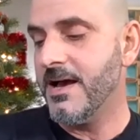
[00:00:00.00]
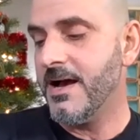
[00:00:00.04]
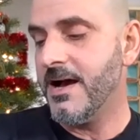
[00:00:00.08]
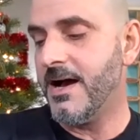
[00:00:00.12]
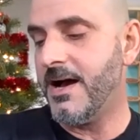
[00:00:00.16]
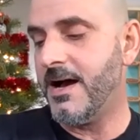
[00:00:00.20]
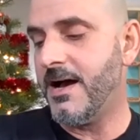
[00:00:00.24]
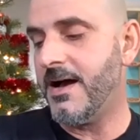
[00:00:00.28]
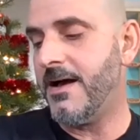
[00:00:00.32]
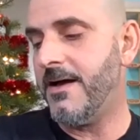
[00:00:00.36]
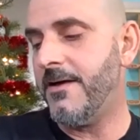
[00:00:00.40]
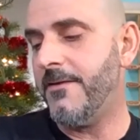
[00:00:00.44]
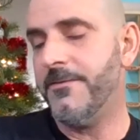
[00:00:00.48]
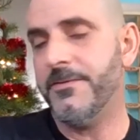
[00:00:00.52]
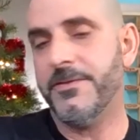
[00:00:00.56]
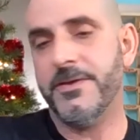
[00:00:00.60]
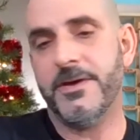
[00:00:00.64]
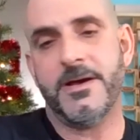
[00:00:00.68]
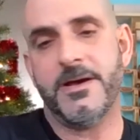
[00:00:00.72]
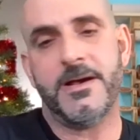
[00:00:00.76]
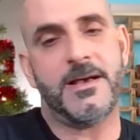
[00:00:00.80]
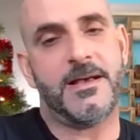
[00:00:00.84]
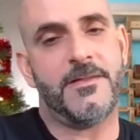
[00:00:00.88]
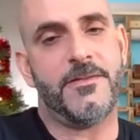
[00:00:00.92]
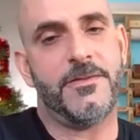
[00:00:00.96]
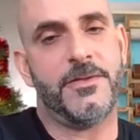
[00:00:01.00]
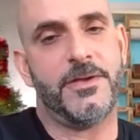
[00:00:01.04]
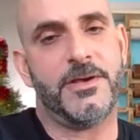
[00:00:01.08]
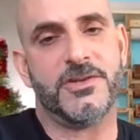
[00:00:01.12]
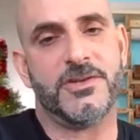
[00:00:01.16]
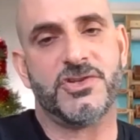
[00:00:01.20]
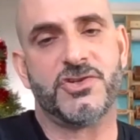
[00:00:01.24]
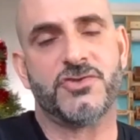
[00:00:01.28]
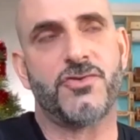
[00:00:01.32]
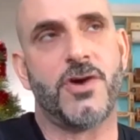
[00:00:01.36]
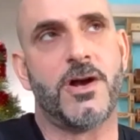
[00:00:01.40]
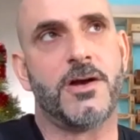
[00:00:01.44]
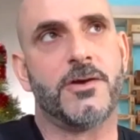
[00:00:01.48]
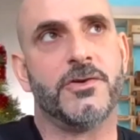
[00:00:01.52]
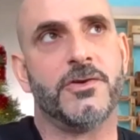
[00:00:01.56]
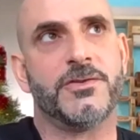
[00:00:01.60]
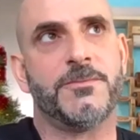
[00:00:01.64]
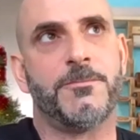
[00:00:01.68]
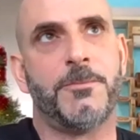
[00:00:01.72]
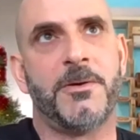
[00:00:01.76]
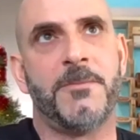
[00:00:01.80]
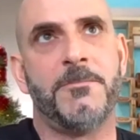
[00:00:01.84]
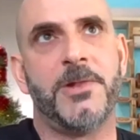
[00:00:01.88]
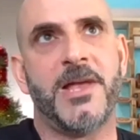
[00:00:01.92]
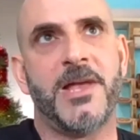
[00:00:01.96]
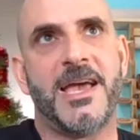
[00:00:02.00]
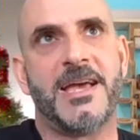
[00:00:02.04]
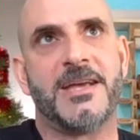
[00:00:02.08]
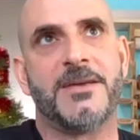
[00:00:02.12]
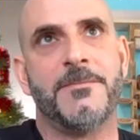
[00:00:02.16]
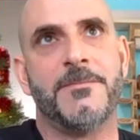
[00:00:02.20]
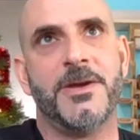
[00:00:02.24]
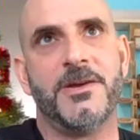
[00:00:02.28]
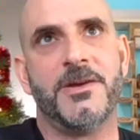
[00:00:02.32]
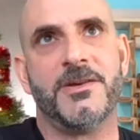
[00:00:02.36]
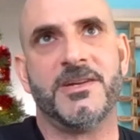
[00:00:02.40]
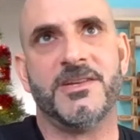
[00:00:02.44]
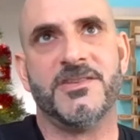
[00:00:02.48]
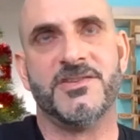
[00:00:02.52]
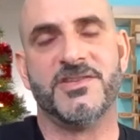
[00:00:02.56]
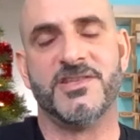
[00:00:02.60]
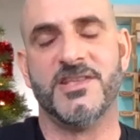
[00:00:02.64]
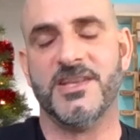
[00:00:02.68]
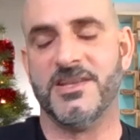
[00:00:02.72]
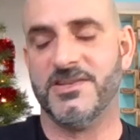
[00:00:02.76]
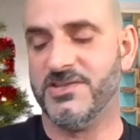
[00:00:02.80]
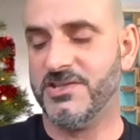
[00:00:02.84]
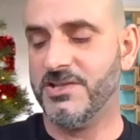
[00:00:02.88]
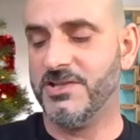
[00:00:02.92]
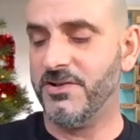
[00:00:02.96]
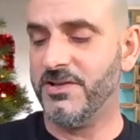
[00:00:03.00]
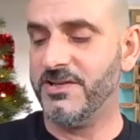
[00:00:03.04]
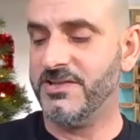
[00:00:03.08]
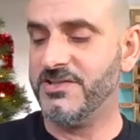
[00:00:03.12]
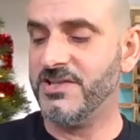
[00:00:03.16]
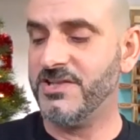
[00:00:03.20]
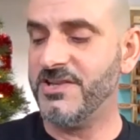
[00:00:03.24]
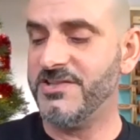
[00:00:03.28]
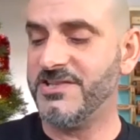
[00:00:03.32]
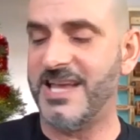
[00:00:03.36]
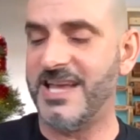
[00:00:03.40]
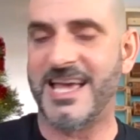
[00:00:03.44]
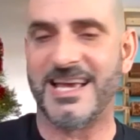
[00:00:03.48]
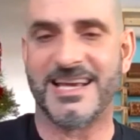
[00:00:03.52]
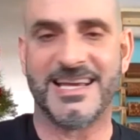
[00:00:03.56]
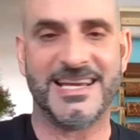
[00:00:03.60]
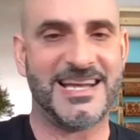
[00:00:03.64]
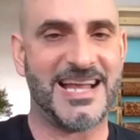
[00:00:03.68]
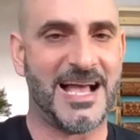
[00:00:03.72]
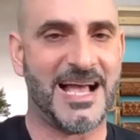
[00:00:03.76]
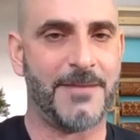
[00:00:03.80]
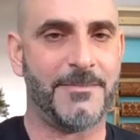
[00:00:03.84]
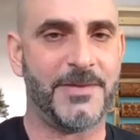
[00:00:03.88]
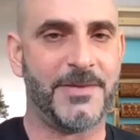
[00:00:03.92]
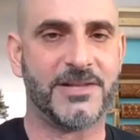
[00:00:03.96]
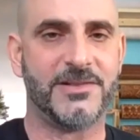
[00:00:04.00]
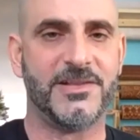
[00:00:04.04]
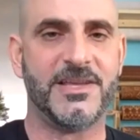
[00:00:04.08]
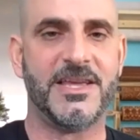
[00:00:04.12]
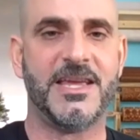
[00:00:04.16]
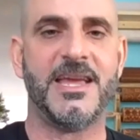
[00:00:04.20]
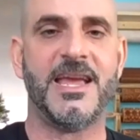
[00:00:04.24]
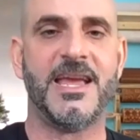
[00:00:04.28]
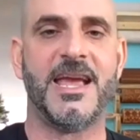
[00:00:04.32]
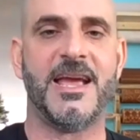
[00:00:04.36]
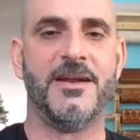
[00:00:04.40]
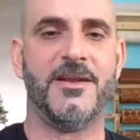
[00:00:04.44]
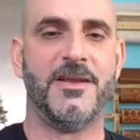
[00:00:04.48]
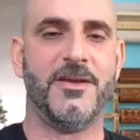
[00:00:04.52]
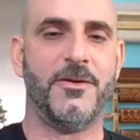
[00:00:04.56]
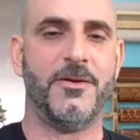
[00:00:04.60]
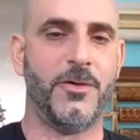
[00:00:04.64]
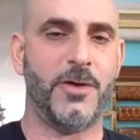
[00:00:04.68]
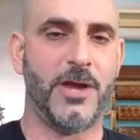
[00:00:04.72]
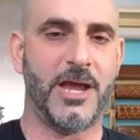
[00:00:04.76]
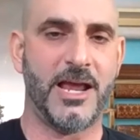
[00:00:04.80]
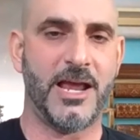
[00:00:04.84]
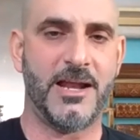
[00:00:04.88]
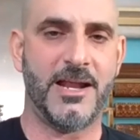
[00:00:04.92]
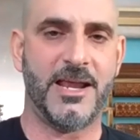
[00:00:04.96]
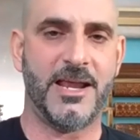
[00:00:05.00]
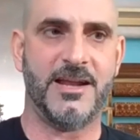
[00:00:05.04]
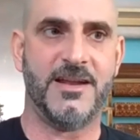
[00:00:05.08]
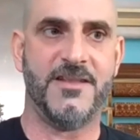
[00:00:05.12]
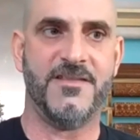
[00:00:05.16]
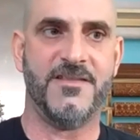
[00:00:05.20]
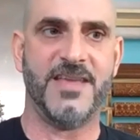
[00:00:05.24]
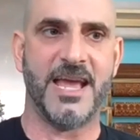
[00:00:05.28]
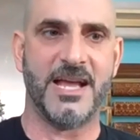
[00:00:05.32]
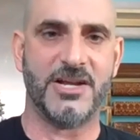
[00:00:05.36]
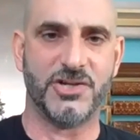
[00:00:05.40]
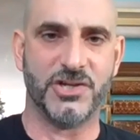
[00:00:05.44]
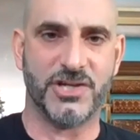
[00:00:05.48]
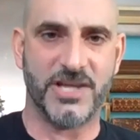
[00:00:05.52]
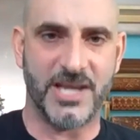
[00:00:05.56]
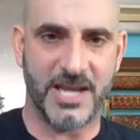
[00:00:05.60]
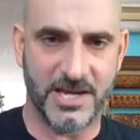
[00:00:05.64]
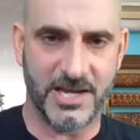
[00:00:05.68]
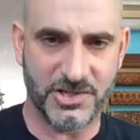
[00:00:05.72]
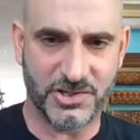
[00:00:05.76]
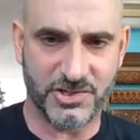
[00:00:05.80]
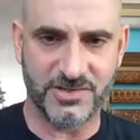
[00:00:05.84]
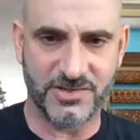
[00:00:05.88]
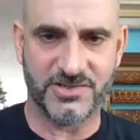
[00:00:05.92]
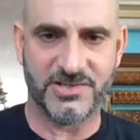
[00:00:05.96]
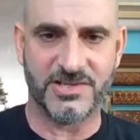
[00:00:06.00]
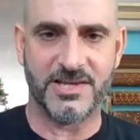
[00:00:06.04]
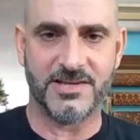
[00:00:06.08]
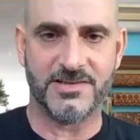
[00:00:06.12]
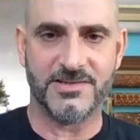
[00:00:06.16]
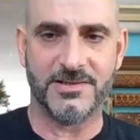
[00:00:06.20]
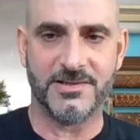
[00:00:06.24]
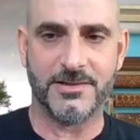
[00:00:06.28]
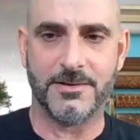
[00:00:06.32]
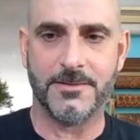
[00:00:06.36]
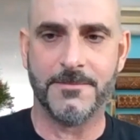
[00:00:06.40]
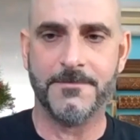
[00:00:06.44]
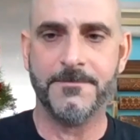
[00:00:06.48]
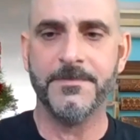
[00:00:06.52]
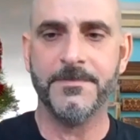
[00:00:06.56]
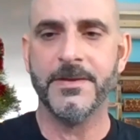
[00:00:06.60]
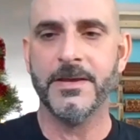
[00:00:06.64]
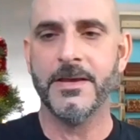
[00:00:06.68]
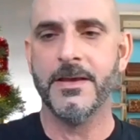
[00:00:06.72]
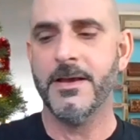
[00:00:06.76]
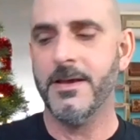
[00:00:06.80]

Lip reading: The struggles for Black Americans that still exist economically and in the education system.